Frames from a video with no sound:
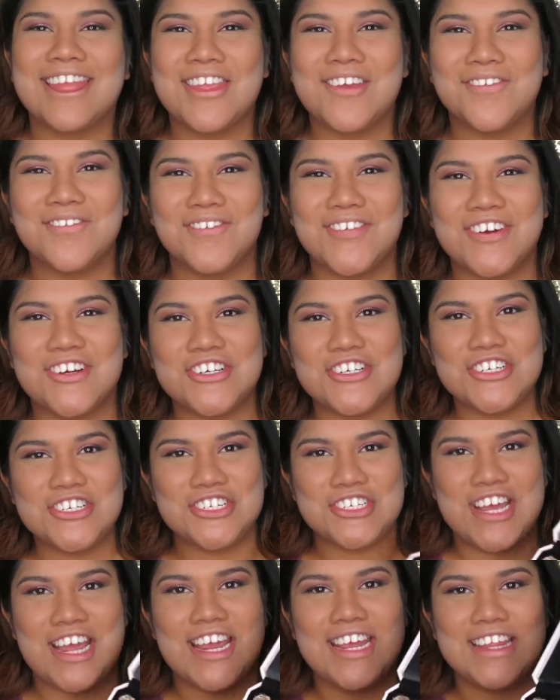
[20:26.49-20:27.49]
the
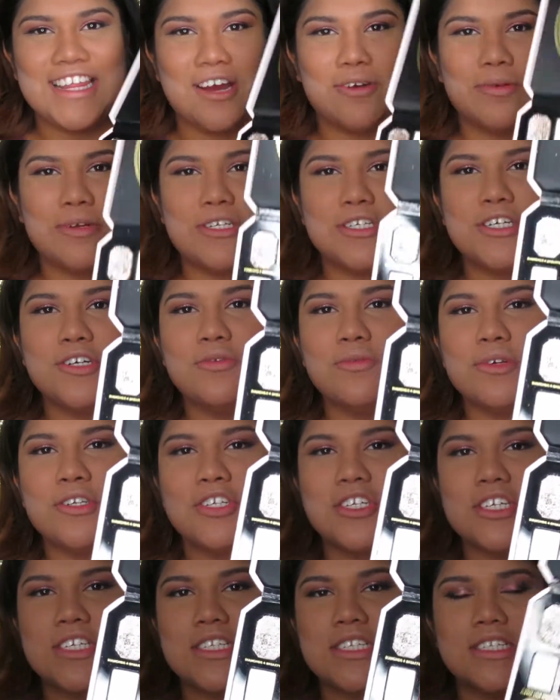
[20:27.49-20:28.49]
first shade that we took,
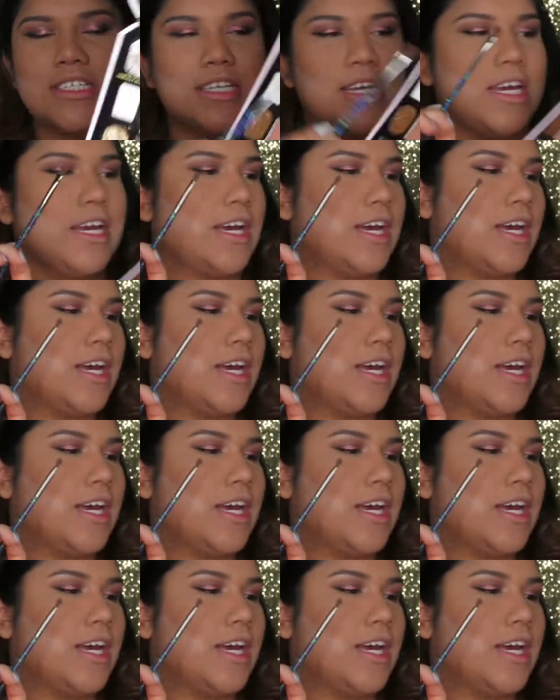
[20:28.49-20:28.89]
which is